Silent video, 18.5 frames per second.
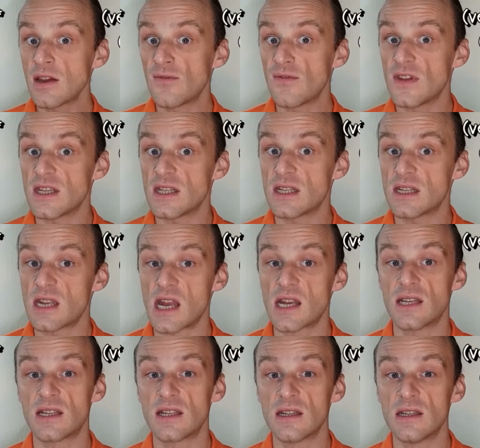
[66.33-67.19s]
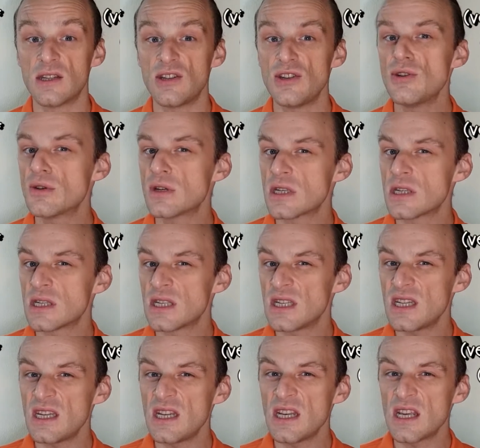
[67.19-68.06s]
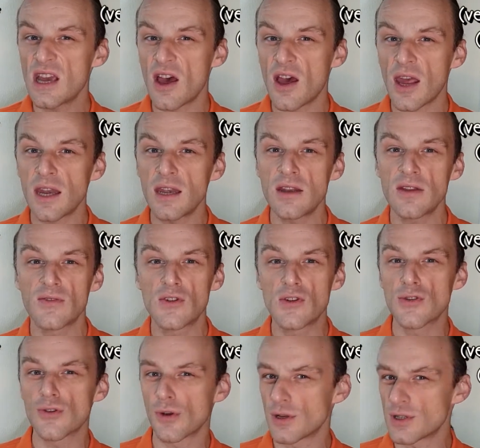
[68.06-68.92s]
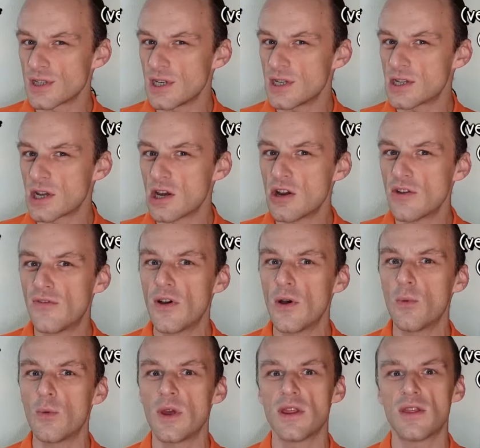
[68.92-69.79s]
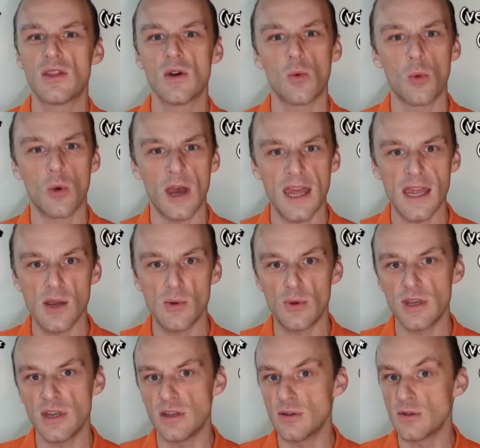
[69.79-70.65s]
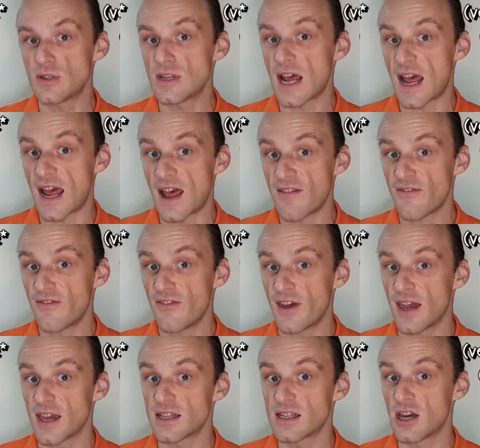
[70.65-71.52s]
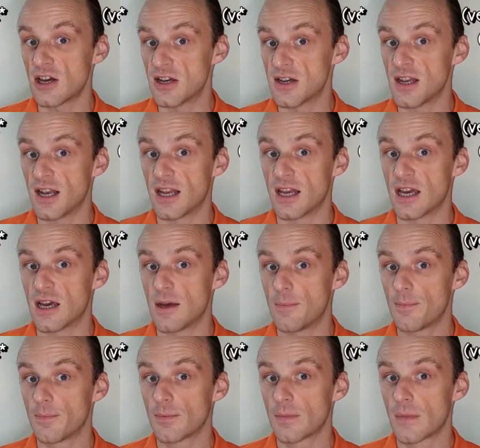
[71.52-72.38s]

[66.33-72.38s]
of this sentence you can see kind of crosses over with the way we used affect earlier.